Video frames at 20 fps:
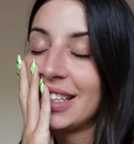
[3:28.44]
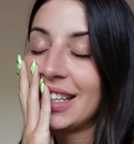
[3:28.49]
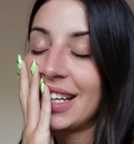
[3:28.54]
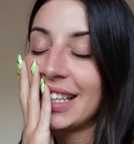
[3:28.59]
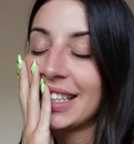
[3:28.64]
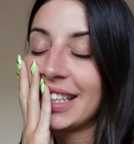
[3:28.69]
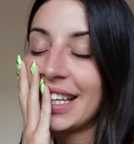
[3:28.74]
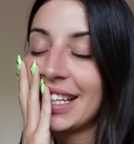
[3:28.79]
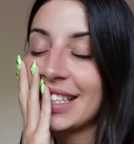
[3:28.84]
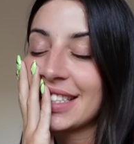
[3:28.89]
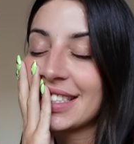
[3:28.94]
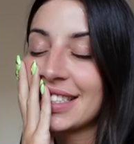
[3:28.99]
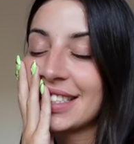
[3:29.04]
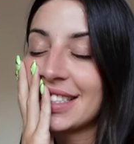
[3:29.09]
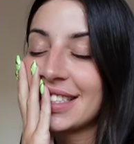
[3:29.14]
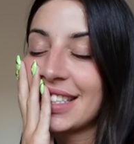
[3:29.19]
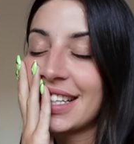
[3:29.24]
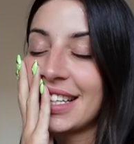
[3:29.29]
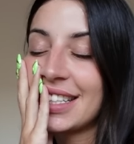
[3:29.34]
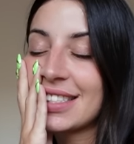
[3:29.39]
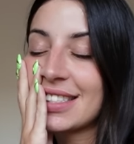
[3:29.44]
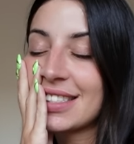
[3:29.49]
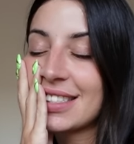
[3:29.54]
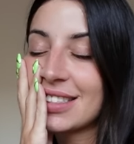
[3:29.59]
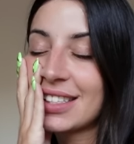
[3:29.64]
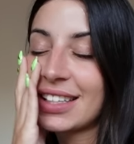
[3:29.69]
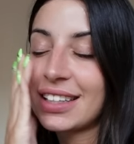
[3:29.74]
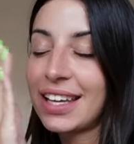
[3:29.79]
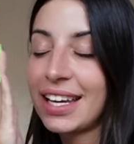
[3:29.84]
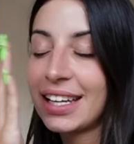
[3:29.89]
I guess it's
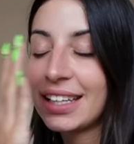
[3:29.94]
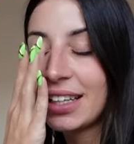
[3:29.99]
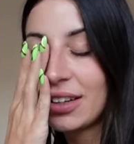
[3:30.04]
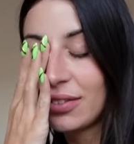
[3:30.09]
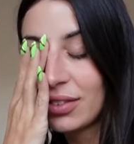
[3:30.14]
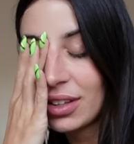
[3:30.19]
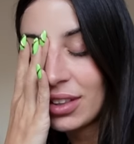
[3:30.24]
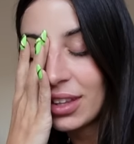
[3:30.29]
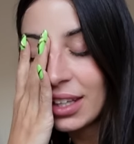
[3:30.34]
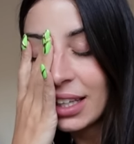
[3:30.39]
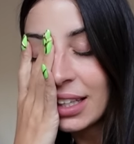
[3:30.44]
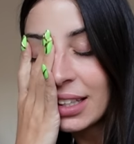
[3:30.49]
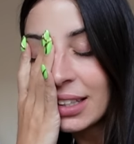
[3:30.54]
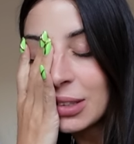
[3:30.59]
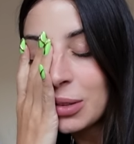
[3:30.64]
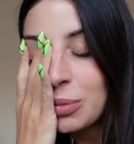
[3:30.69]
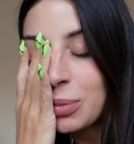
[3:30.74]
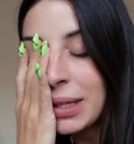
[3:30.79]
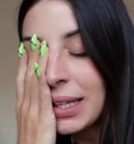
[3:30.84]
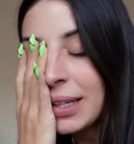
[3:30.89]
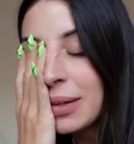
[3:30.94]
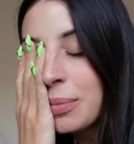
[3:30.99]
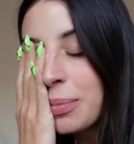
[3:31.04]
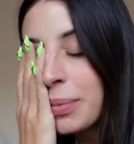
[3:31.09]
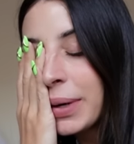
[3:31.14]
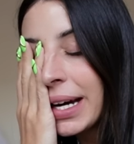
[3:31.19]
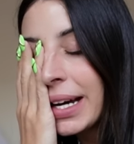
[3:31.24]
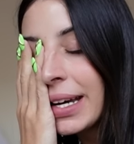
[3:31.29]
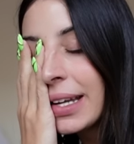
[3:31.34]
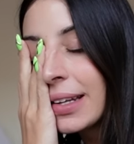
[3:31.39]
delayed everything a little bit,
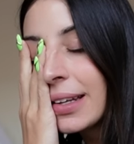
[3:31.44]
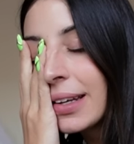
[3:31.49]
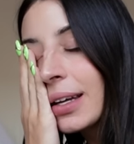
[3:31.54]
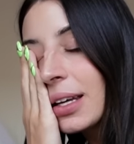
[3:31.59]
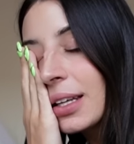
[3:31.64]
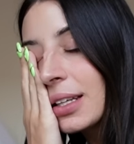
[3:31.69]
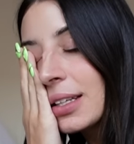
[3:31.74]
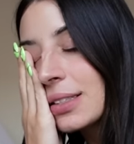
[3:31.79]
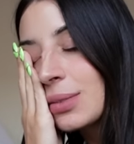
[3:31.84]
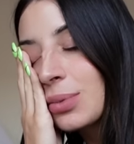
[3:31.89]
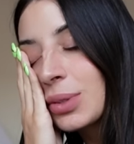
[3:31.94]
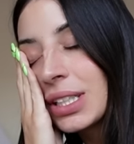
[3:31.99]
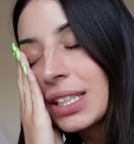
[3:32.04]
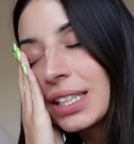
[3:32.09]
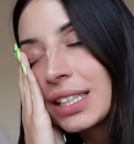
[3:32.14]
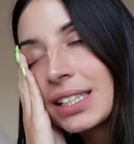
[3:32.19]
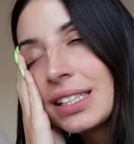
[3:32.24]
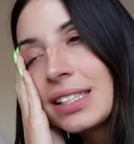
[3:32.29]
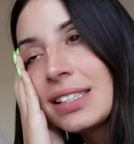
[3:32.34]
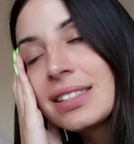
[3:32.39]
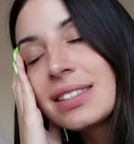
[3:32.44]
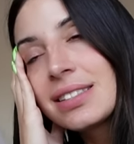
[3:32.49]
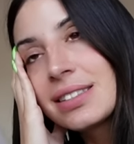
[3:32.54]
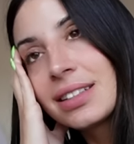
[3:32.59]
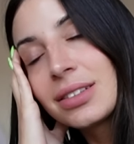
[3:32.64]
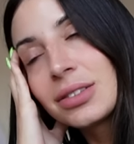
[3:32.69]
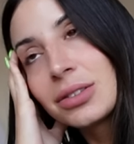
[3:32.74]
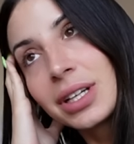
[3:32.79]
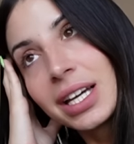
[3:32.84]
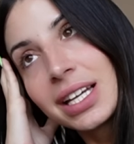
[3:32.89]
but it is what it is.
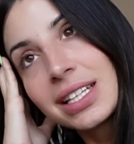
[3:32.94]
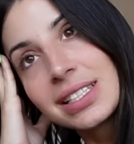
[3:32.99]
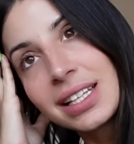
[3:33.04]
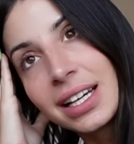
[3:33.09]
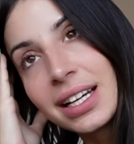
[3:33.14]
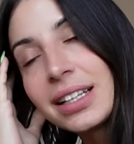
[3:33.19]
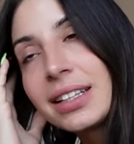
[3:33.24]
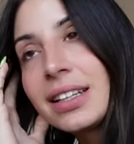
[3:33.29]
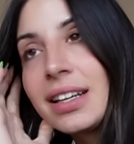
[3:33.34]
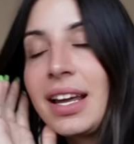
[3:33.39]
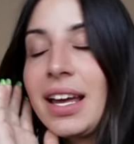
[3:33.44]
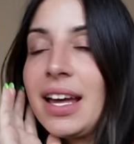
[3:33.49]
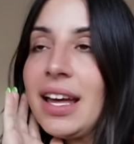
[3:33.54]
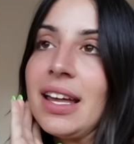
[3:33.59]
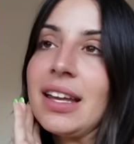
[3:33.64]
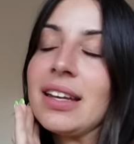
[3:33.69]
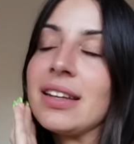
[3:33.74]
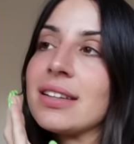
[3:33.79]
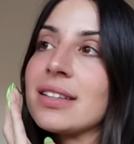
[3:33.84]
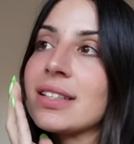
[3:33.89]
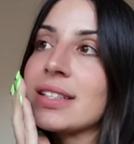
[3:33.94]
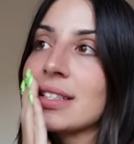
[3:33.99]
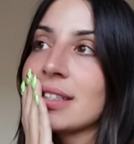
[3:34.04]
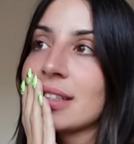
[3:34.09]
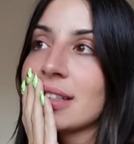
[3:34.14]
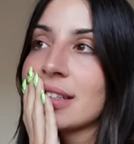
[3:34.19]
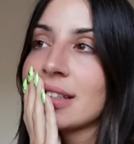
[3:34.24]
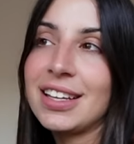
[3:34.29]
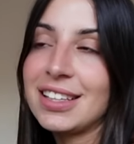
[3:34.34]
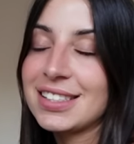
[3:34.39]
It'll get done and
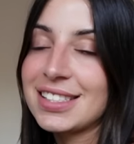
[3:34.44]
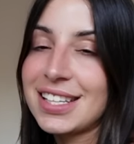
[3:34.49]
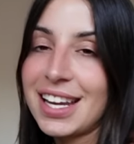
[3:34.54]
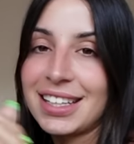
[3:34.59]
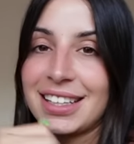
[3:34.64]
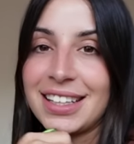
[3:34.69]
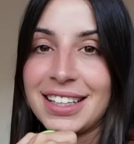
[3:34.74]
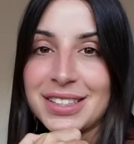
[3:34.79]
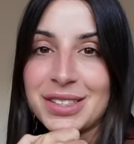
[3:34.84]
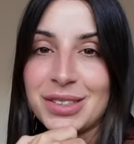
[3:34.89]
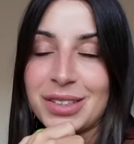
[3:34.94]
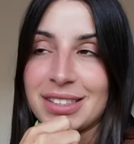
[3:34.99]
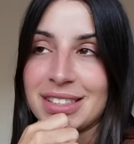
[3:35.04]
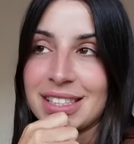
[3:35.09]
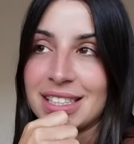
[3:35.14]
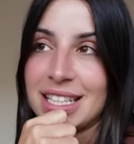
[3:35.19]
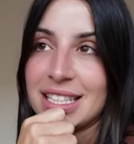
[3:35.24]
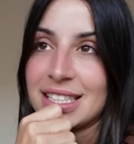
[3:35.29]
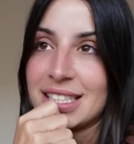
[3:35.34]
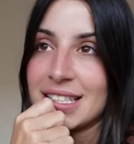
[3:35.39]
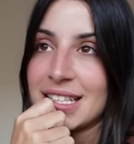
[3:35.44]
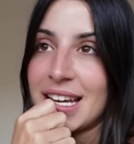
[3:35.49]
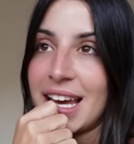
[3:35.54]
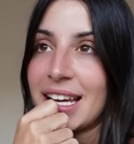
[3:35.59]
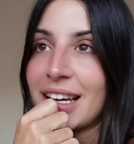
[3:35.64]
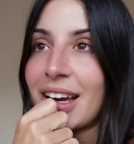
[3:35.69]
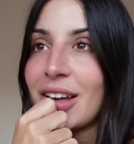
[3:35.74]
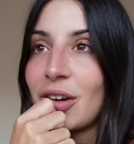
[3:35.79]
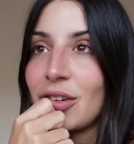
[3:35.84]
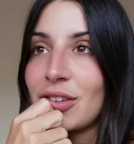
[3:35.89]
it's taking as long as it needs to
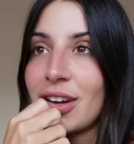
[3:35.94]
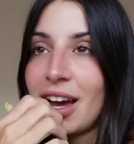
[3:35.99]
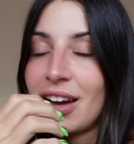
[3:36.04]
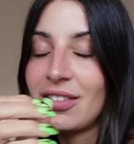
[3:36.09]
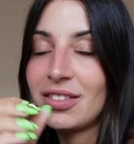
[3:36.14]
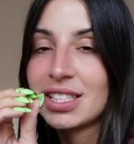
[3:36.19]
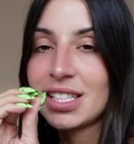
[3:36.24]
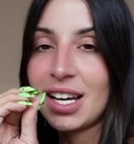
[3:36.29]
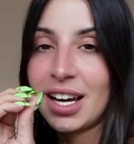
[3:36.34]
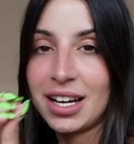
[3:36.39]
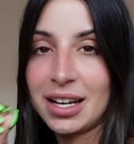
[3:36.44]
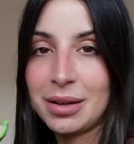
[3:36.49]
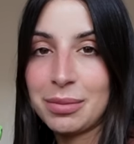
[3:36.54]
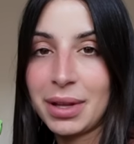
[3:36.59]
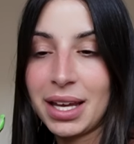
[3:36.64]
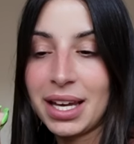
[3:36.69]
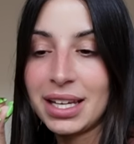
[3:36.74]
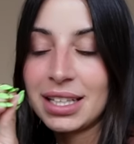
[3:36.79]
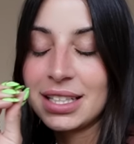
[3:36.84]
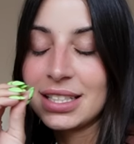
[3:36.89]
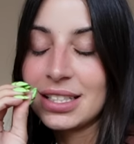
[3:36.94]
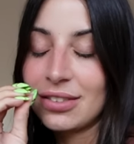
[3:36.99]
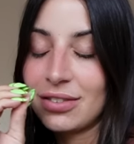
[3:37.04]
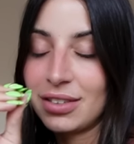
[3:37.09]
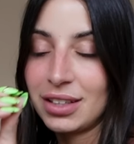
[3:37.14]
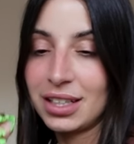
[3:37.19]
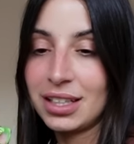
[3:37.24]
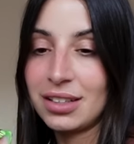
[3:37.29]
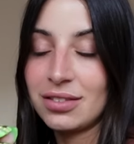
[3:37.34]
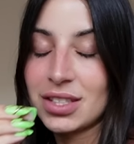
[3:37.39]
take. I don't have a timeline, a
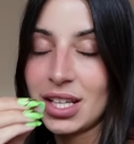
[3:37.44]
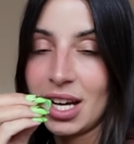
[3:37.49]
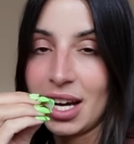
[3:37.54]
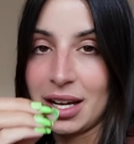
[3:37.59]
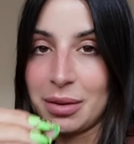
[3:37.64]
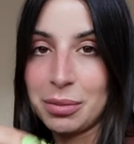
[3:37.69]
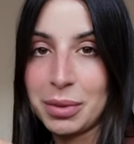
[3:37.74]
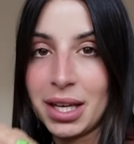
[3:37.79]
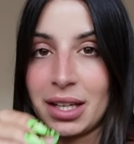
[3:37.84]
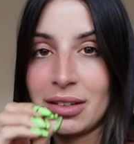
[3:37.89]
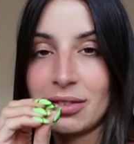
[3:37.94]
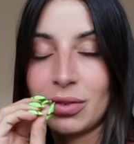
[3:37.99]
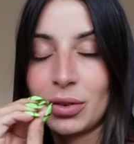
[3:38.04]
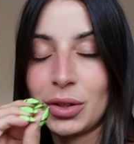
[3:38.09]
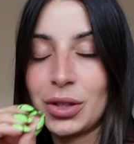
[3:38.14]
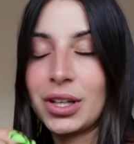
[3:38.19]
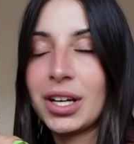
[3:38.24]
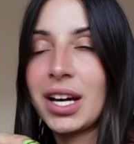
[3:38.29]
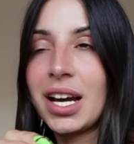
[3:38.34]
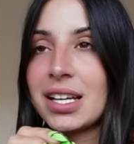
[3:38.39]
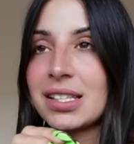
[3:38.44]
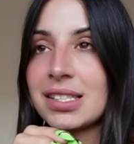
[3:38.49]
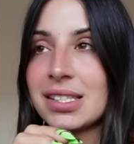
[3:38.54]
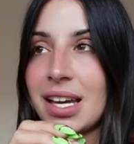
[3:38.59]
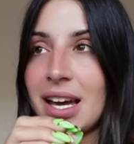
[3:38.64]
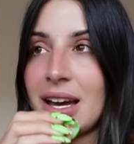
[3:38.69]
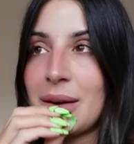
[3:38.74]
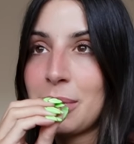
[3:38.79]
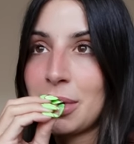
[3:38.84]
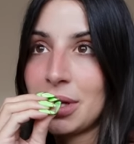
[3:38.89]
definitive timeline for you guys
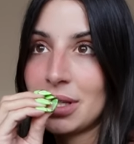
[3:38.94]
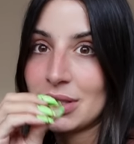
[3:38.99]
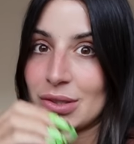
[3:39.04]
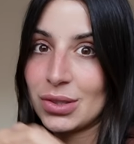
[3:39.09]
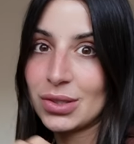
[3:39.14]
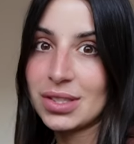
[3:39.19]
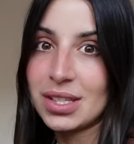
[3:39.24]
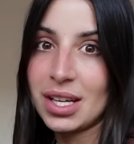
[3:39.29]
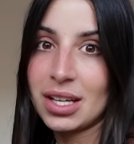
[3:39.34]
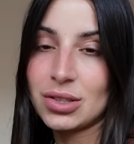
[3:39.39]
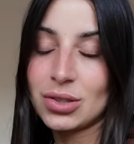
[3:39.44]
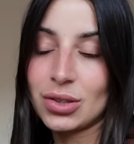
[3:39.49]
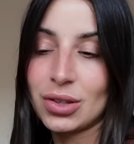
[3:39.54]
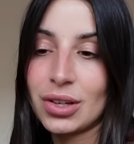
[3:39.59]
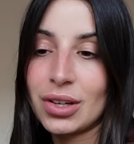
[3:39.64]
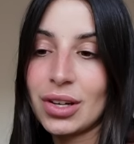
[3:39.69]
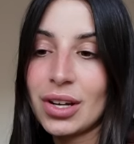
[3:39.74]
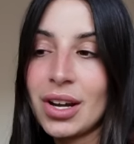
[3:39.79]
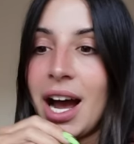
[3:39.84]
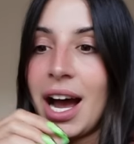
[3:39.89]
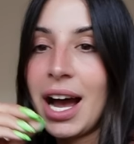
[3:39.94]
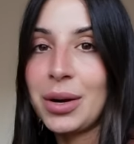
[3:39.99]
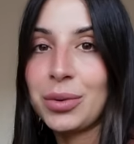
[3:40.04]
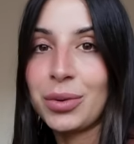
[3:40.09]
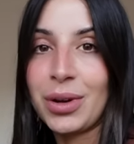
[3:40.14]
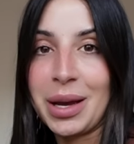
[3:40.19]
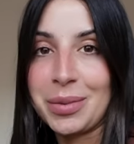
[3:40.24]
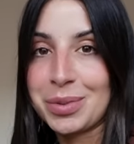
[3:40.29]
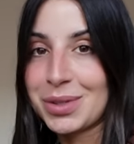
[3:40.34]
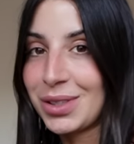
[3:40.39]
yet, but as soon as I do, I
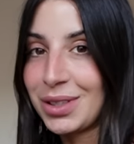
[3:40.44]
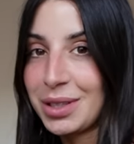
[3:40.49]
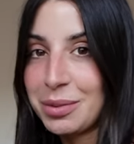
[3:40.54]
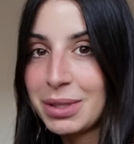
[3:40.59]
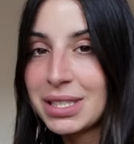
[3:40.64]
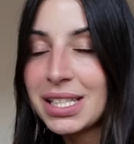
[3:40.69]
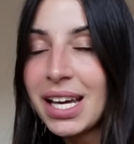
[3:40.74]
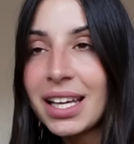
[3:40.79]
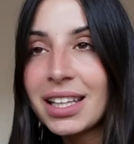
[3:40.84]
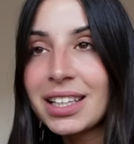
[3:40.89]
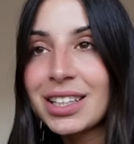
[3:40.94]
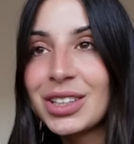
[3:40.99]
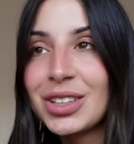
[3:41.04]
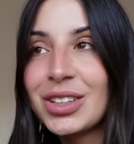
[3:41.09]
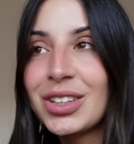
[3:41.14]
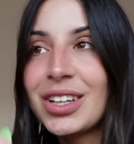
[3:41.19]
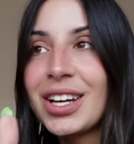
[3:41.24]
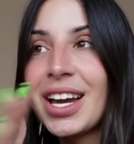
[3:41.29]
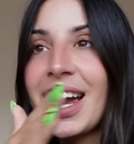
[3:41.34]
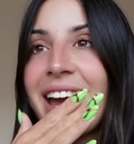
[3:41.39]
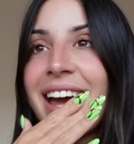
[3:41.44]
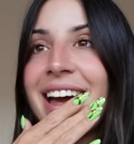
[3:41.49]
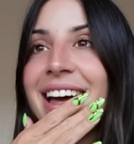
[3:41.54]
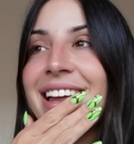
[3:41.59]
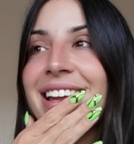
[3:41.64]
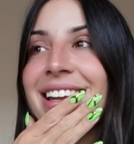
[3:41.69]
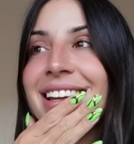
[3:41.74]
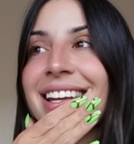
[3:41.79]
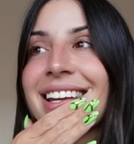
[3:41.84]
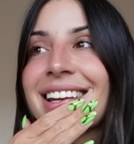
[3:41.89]
will absolutely be telling you.
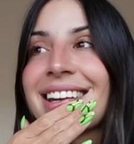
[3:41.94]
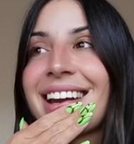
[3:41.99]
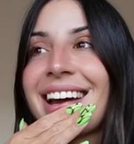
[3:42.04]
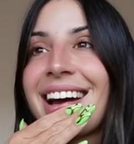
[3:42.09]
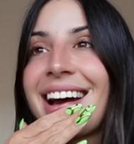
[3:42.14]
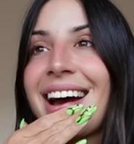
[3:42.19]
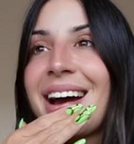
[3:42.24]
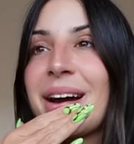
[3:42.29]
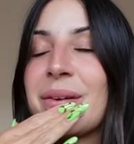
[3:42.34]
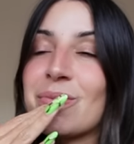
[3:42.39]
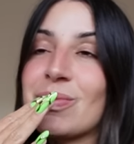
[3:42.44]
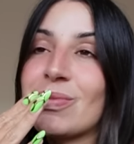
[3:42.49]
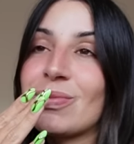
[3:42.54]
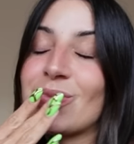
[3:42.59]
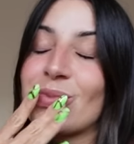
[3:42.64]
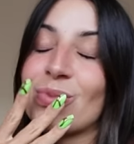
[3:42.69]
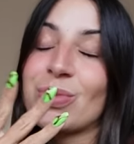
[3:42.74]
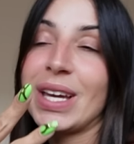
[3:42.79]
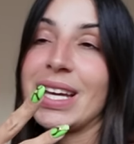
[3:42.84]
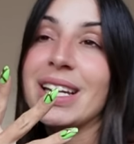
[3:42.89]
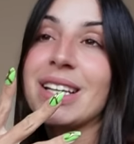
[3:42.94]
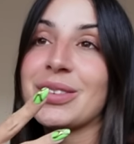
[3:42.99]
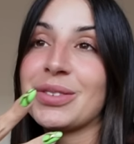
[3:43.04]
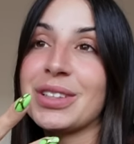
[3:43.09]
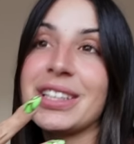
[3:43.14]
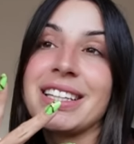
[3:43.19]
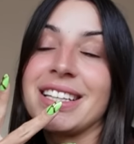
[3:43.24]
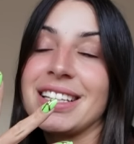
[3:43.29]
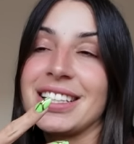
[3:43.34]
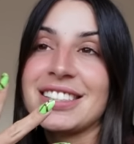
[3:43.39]
And I'm getting
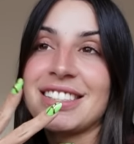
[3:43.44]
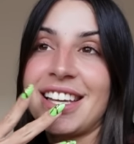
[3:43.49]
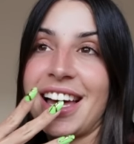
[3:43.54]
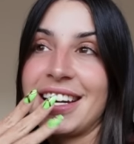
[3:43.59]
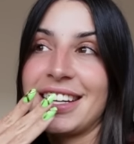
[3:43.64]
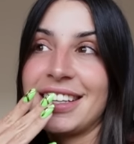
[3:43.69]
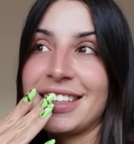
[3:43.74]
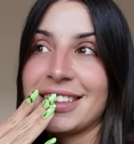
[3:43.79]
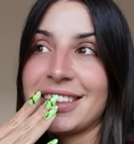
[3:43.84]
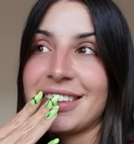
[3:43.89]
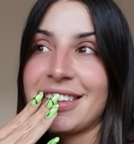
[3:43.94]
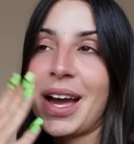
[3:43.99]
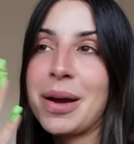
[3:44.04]
really excited.